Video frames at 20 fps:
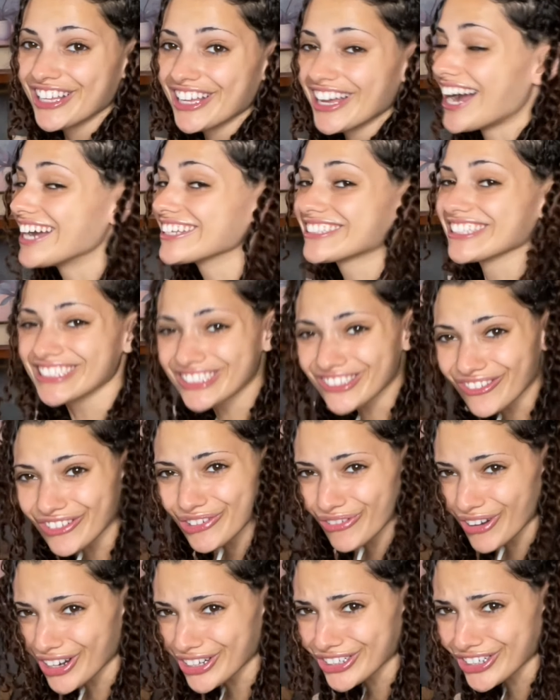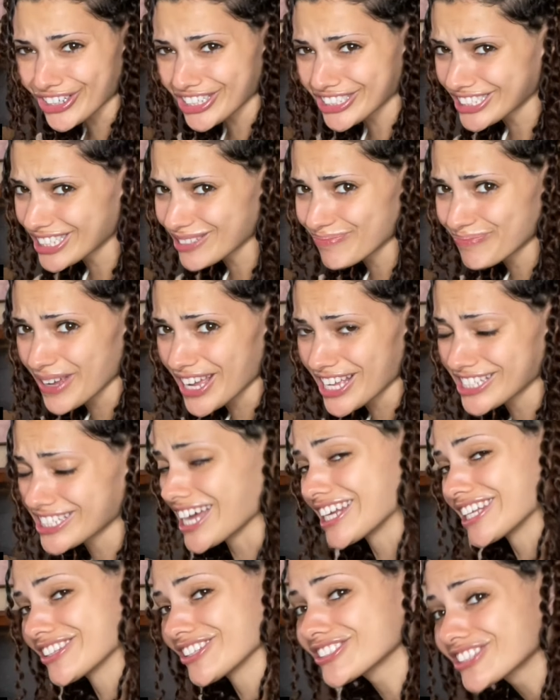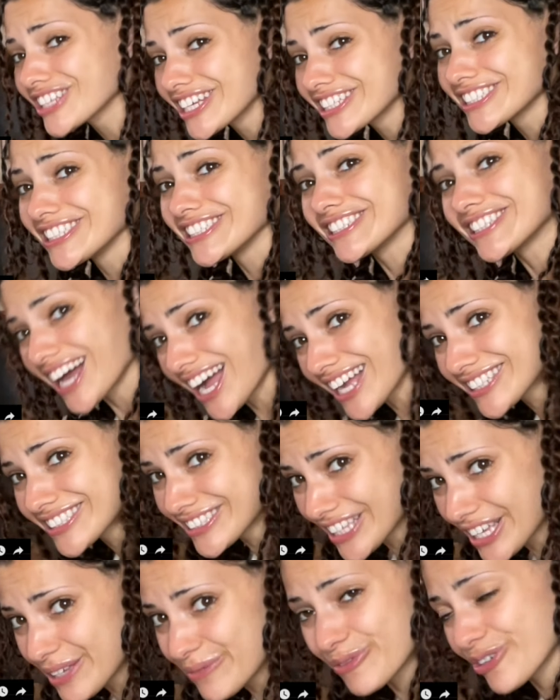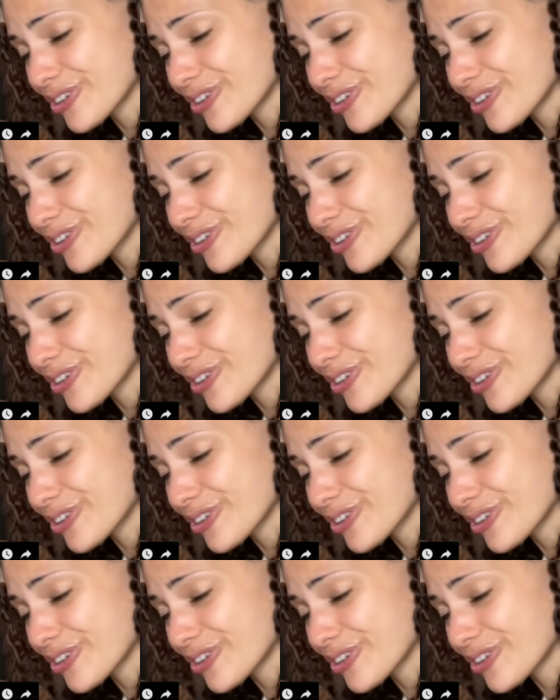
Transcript: I think there's only one girl in this bitch, and it looks like the exact same